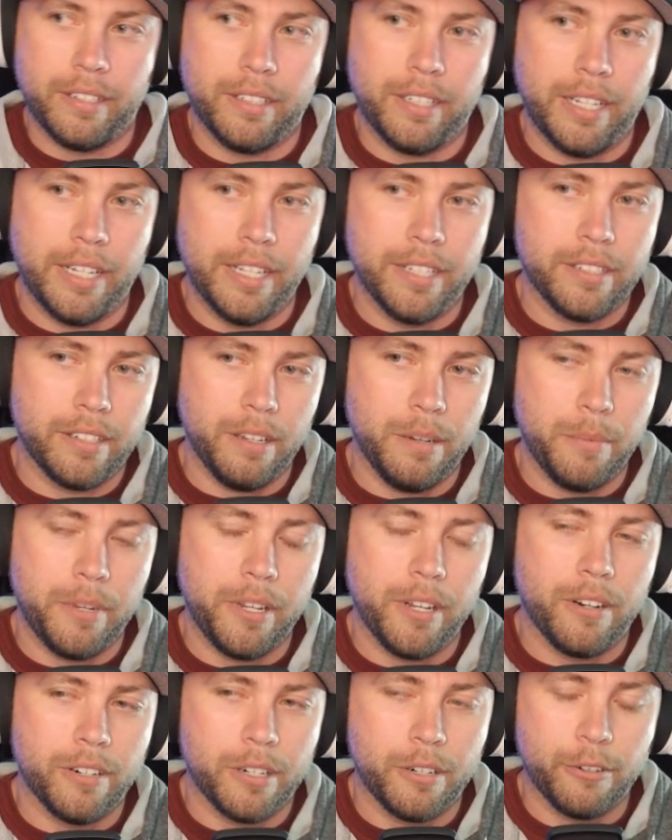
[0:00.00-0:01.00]
It's gonna be
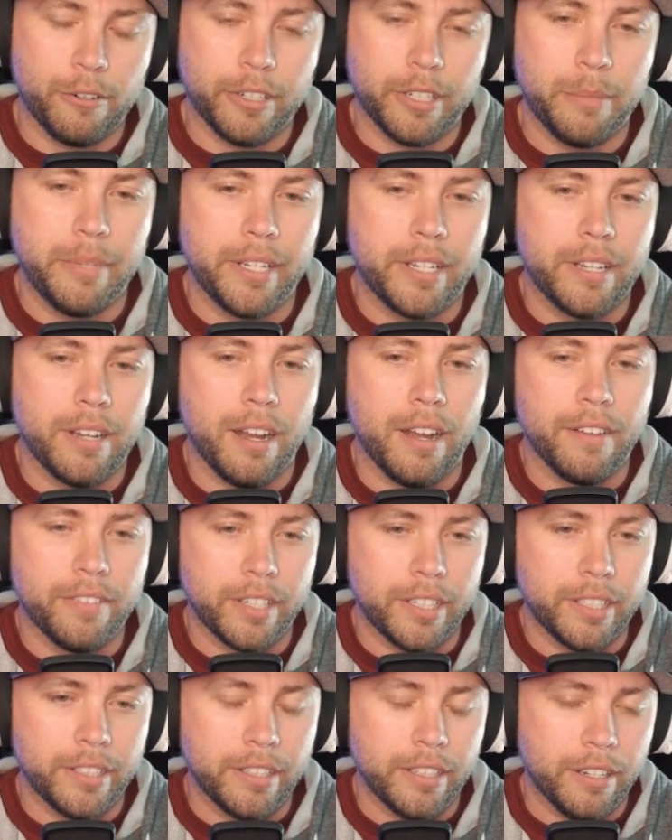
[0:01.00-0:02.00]
hard to really be
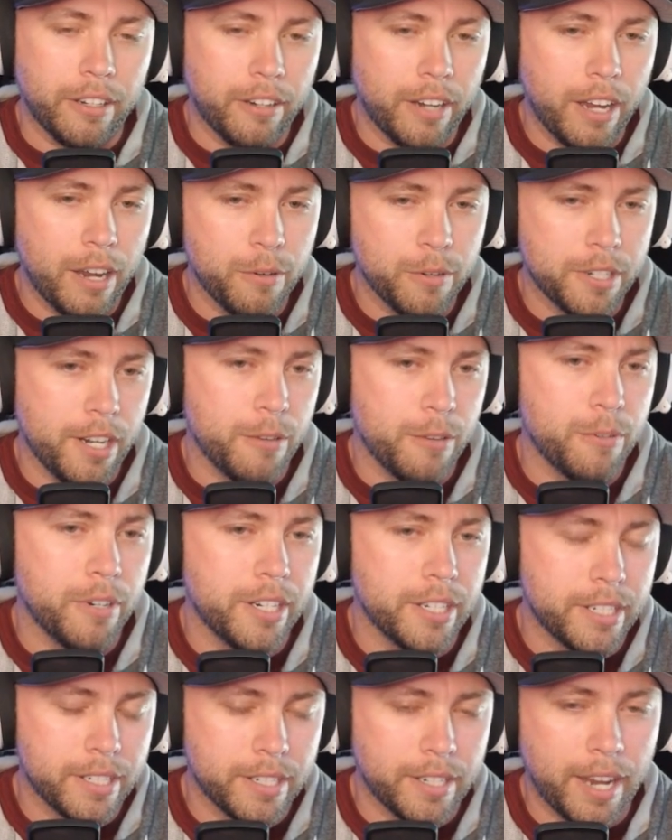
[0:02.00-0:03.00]
confident though. I wish I would
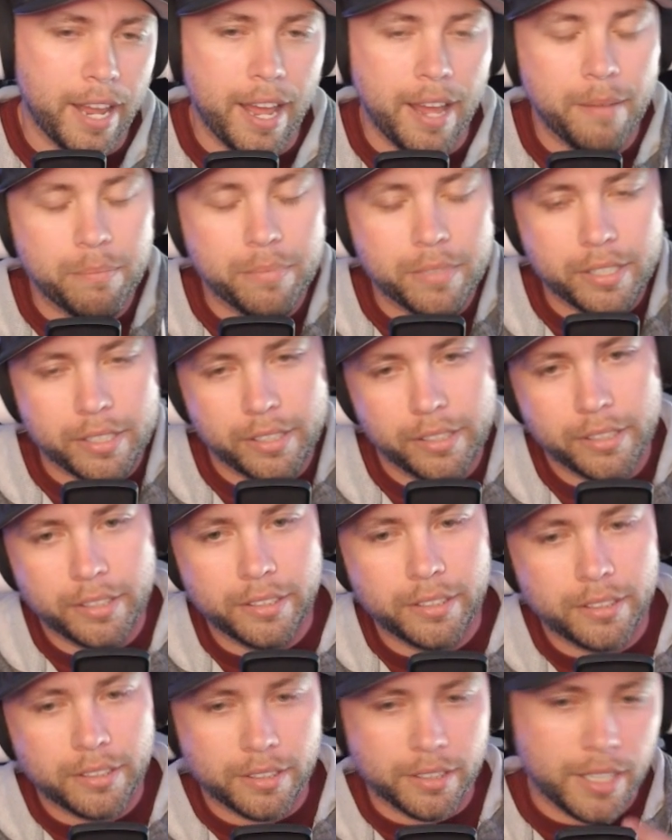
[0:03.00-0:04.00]
have snapped
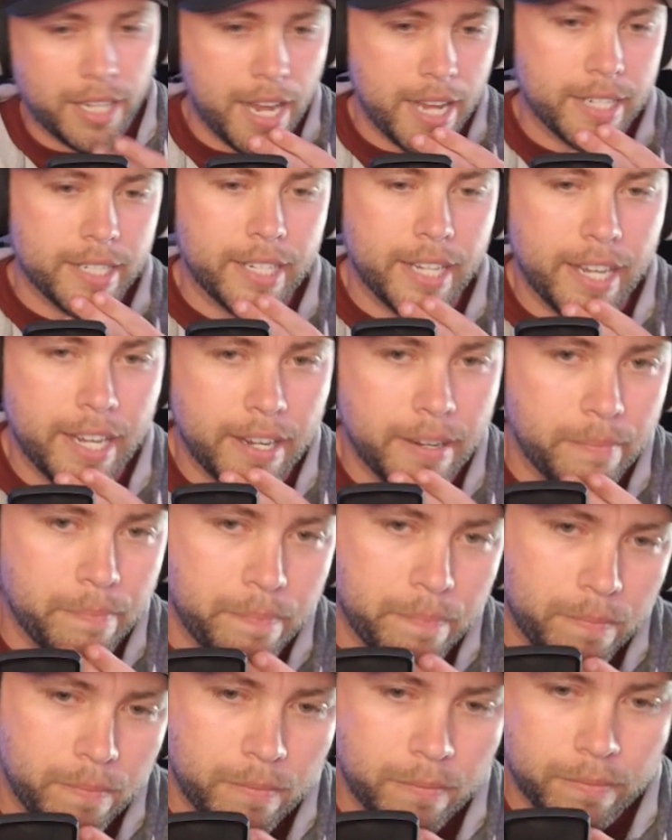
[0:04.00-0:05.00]
last game.
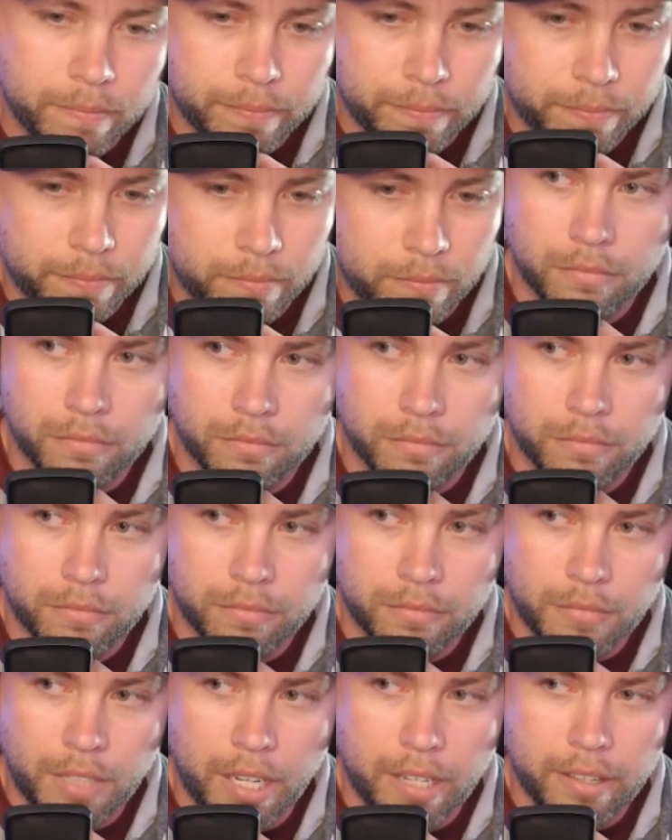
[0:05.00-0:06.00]

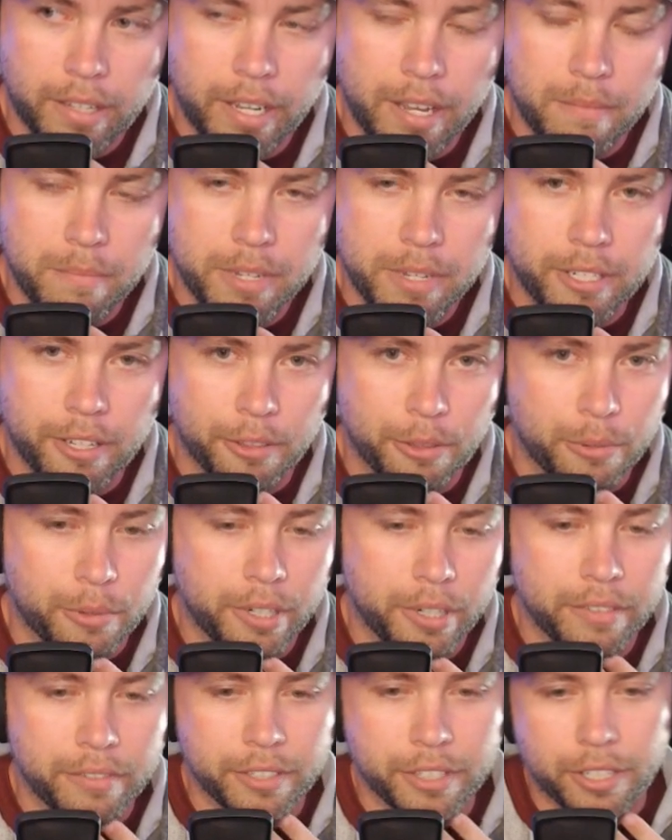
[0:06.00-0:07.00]
I think I'm missing
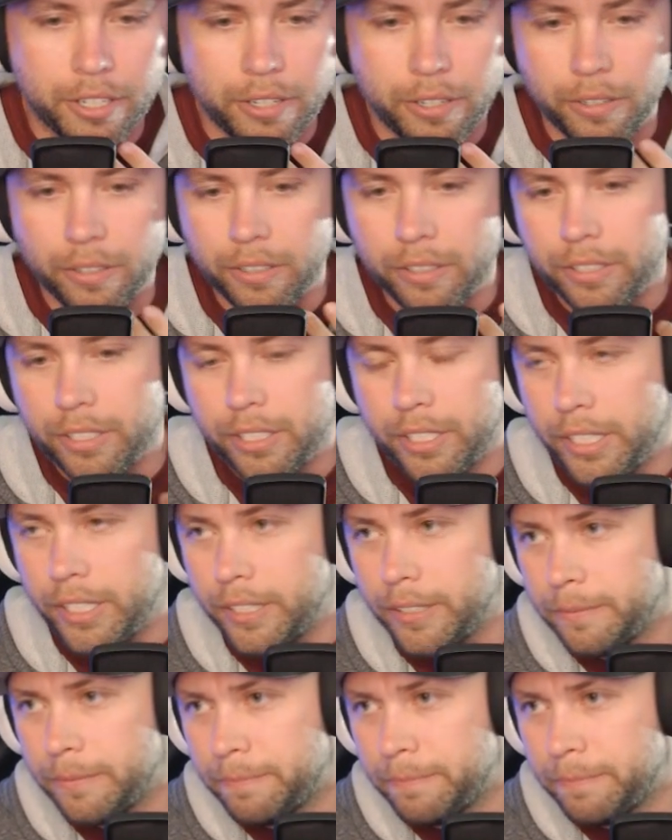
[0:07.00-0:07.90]
3 of his cards here.